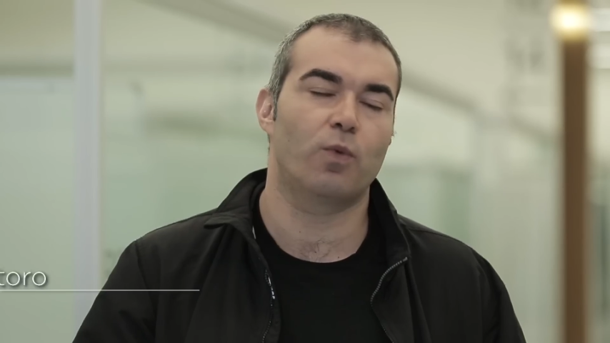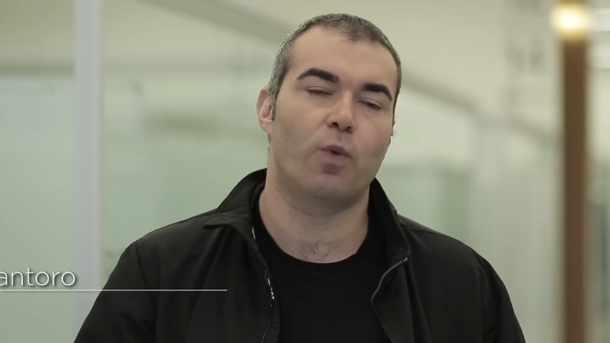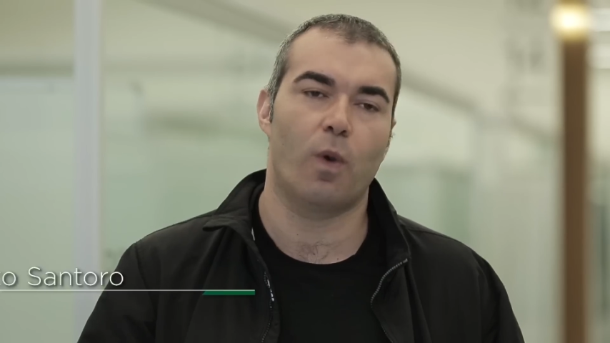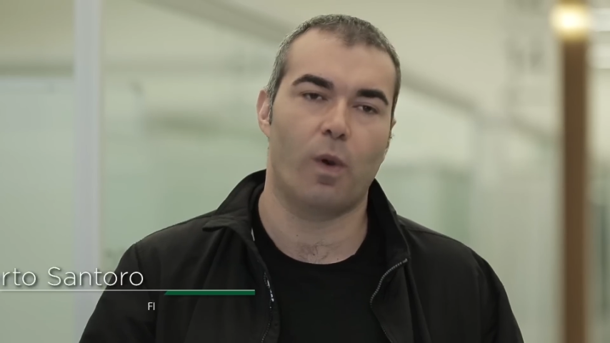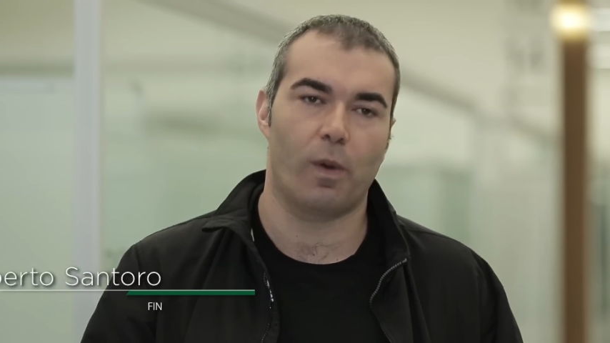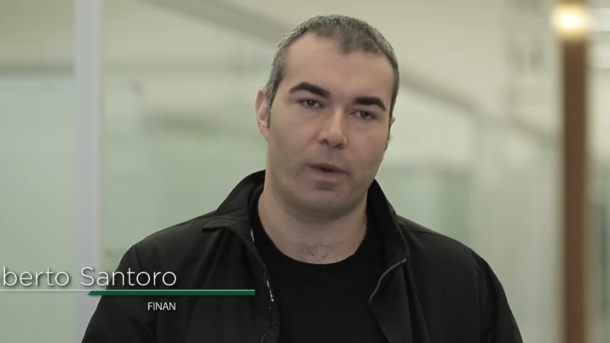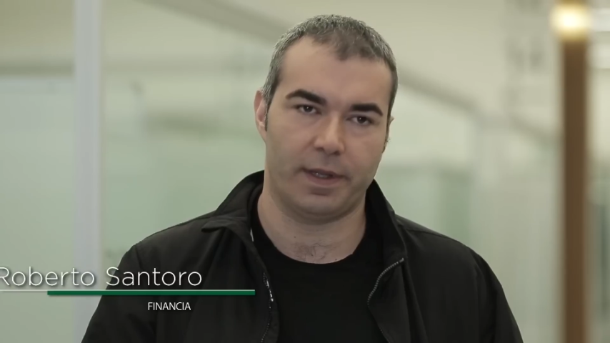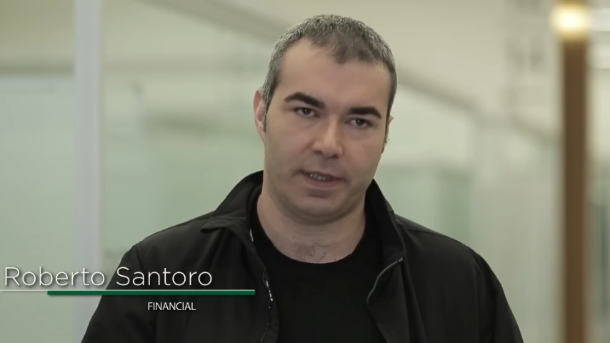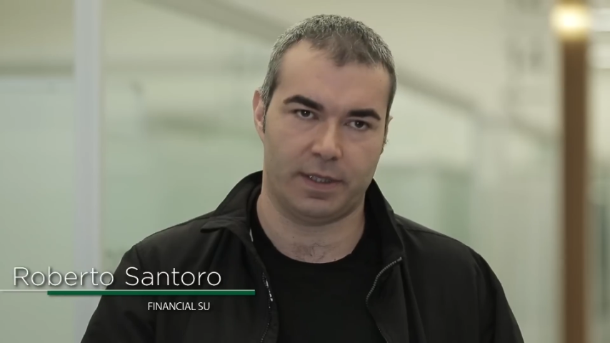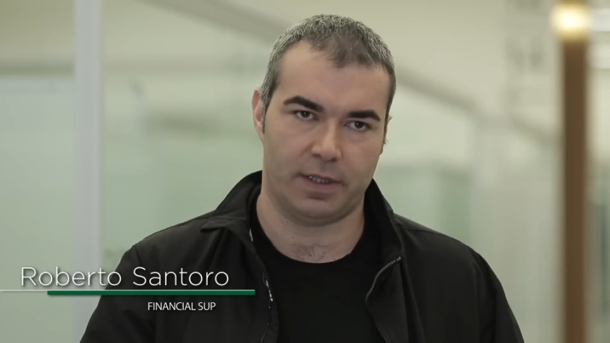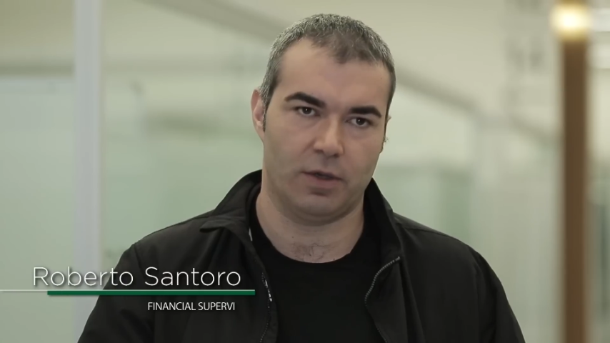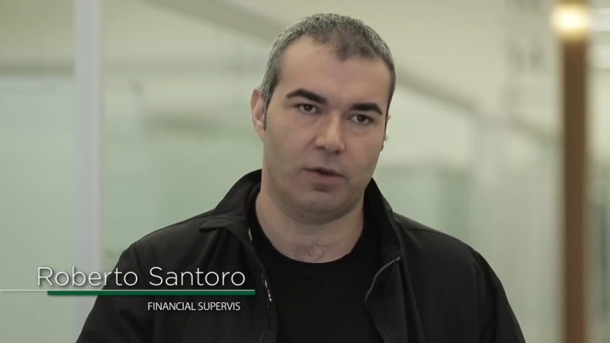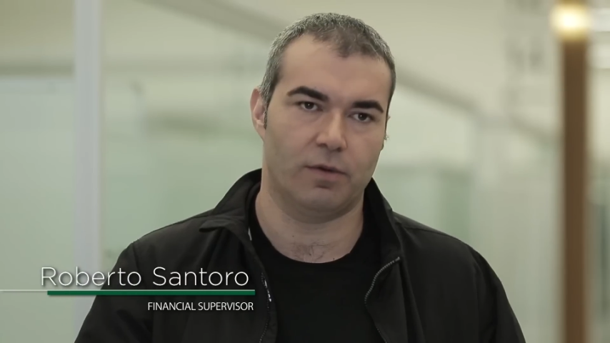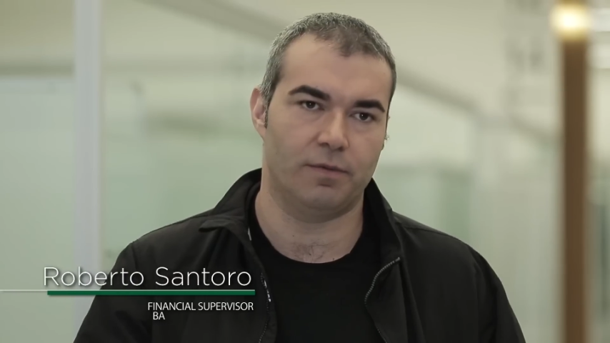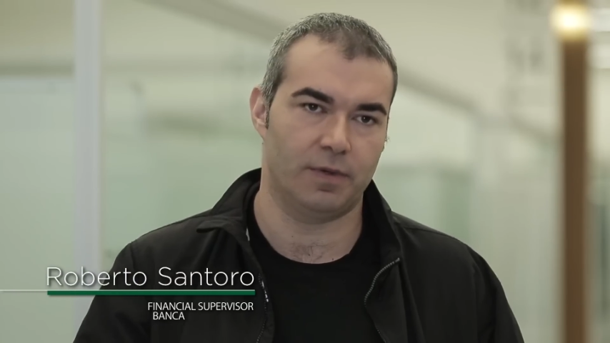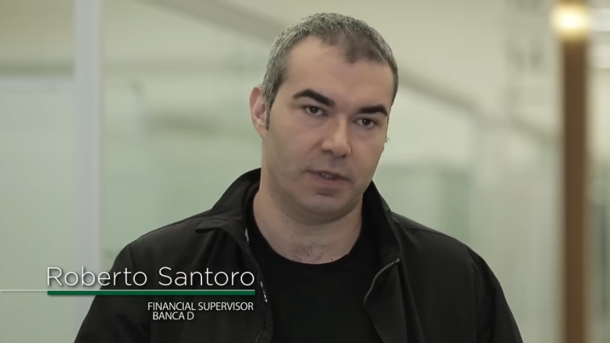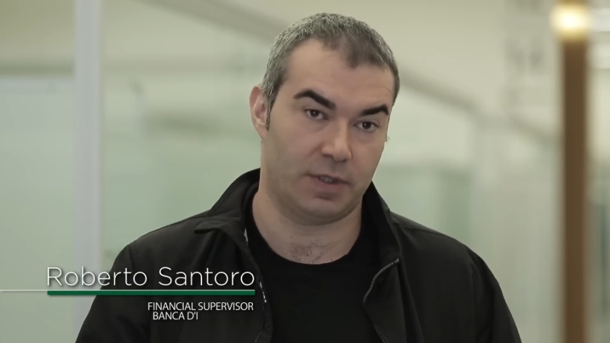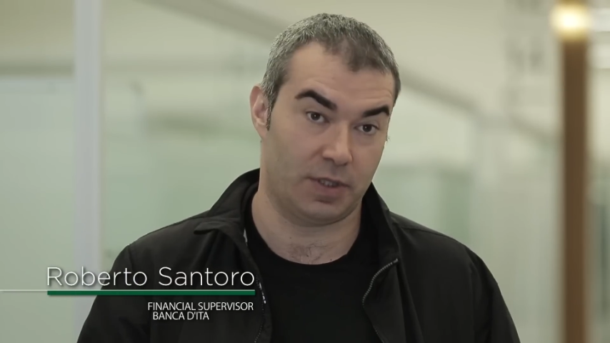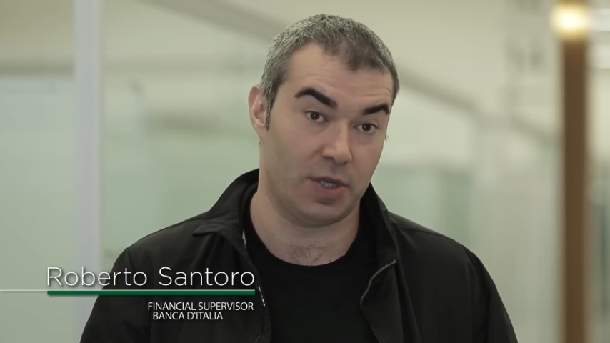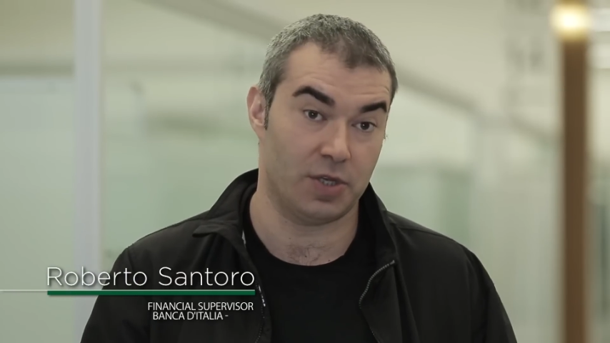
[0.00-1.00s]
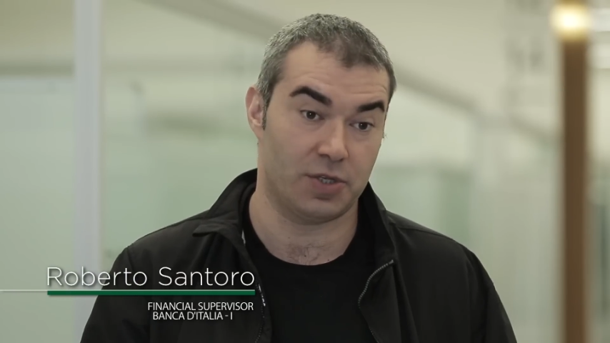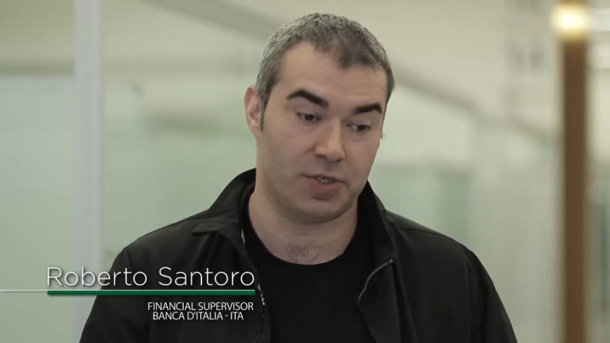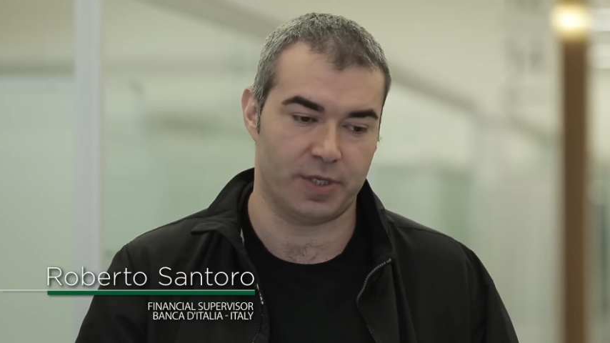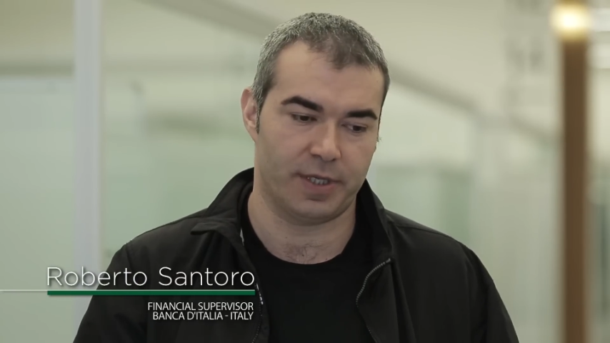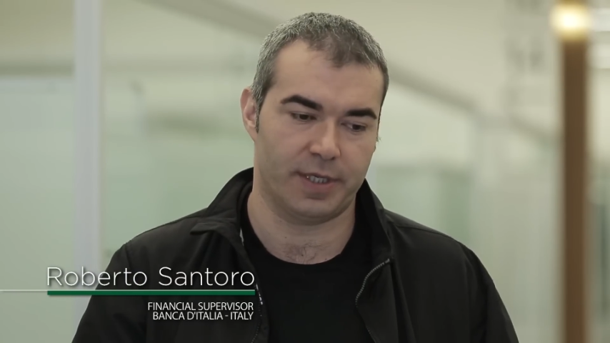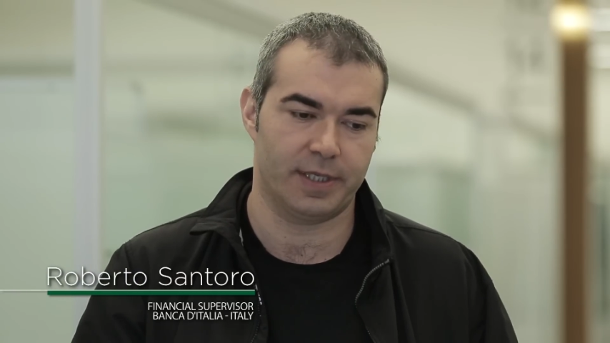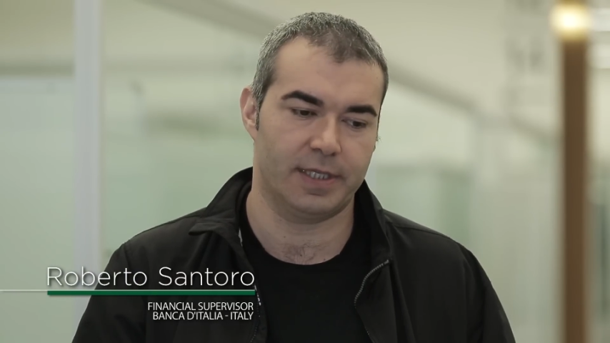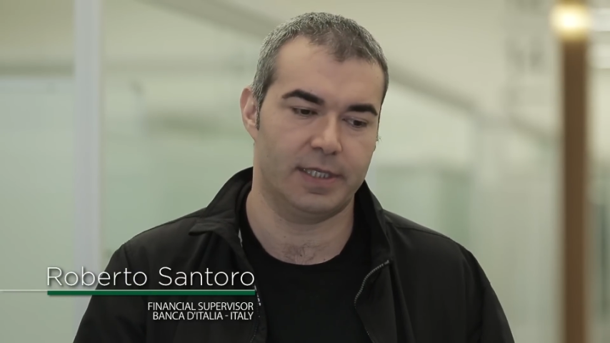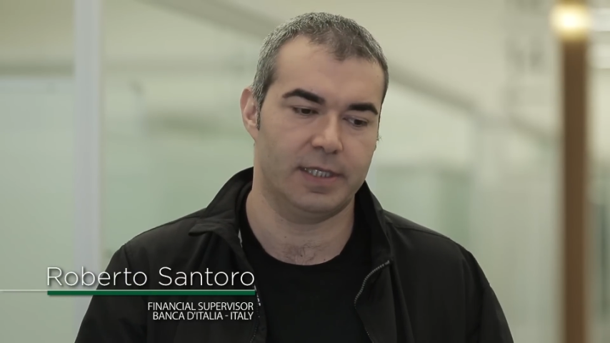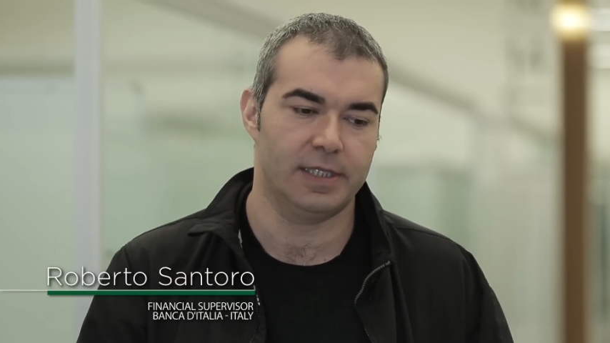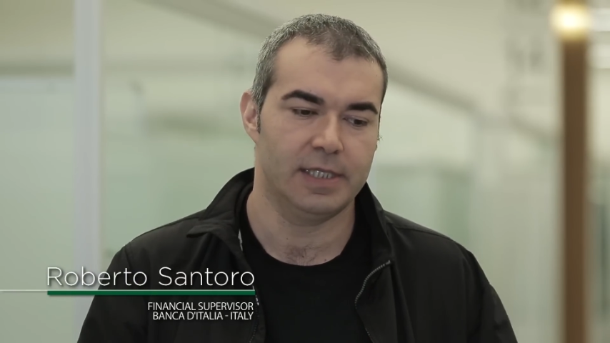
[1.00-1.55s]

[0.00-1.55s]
quality of teaching.